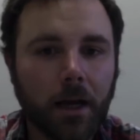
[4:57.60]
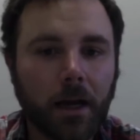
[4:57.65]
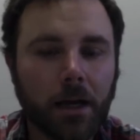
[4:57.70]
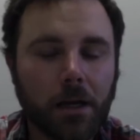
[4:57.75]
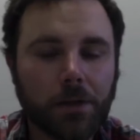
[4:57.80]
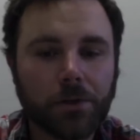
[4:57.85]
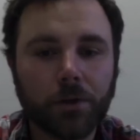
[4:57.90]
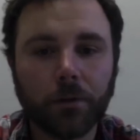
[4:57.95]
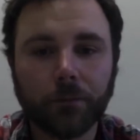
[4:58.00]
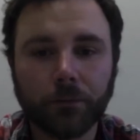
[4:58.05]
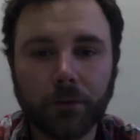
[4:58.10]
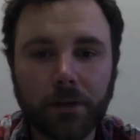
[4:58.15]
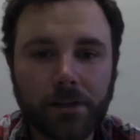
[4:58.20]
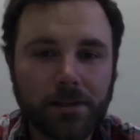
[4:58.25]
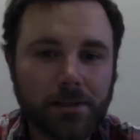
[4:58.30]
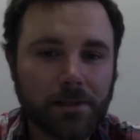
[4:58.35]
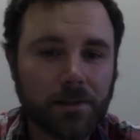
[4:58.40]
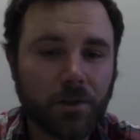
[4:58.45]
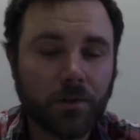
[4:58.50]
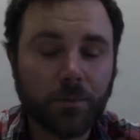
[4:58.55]
So for
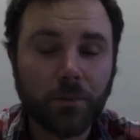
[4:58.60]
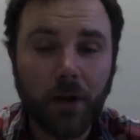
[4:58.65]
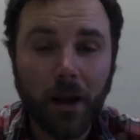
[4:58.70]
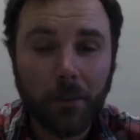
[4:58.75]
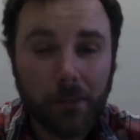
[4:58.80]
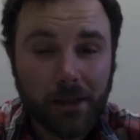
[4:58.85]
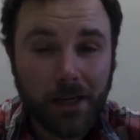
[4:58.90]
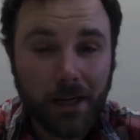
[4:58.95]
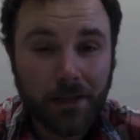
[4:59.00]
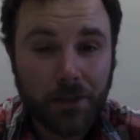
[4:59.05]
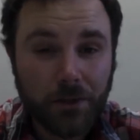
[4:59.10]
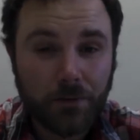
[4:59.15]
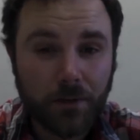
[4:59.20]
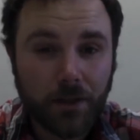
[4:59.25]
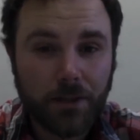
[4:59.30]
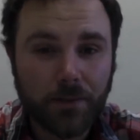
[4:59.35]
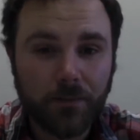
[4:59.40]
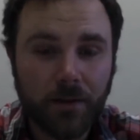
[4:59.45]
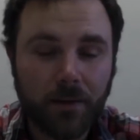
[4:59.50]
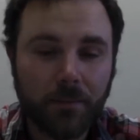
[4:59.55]
instance, it's probably not a
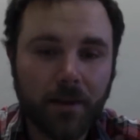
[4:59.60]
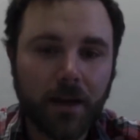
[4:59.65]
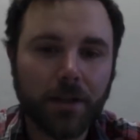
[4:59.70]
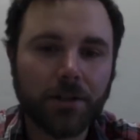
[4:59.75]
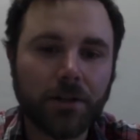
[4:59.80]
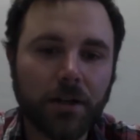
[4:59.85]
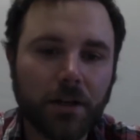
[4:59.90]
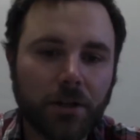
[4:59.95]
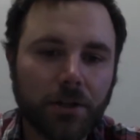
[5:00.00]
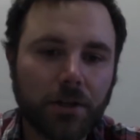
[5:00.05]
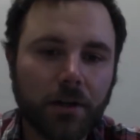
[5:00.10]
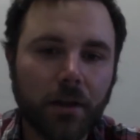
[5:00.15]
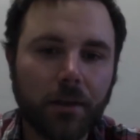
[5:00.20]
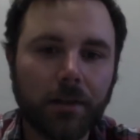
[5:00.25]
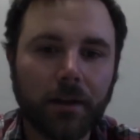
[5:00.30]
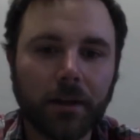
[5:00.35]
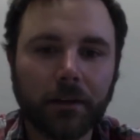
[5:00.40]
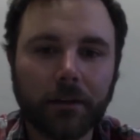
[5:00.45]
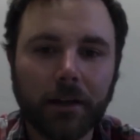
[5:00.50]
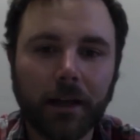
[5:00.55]
stretch of the imagination to
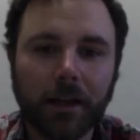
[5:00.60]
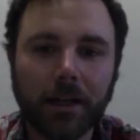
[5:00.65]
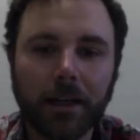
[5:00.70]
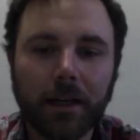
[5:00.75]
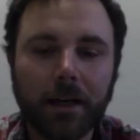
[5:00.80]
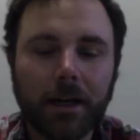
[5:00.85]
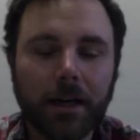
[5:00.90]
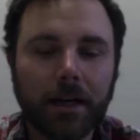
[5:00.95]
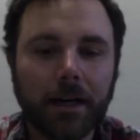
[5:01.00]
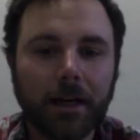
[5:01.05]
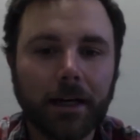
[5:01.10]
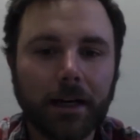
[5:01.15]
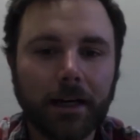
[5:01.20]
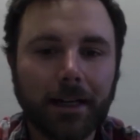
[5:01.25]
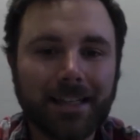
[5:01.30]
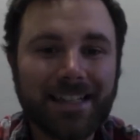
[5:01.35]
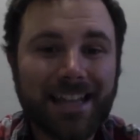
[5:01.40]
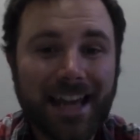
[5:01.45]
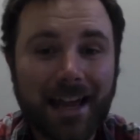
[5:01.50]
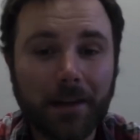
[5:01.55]
think that
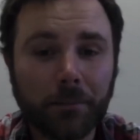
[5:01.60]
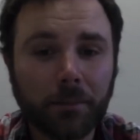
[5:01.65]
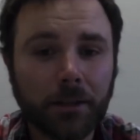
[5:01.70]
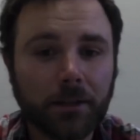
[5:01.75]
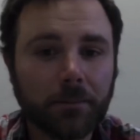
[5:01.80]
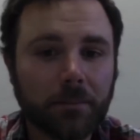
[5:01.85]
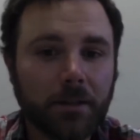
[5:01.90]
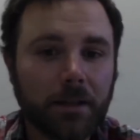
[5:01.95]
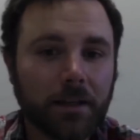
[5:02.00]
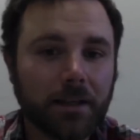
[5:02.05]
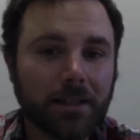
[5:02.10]
a tablet being